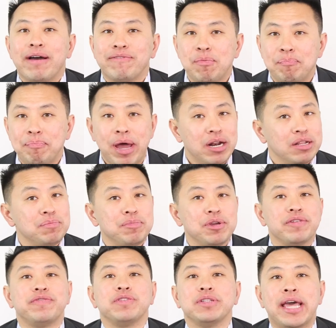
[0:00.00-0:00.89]
Have a better
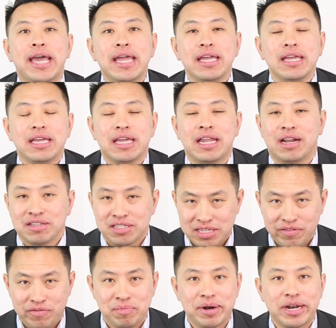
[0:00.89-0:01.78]
than beautiful day and
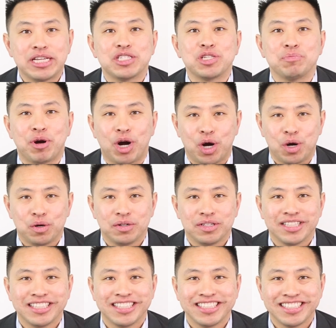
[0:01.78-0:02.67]
I'll see everybody
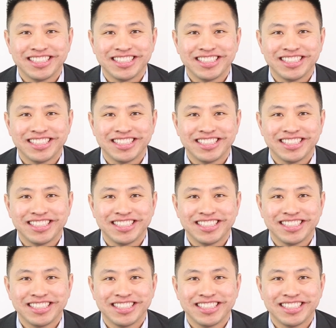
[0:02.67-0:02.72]
tomorrow.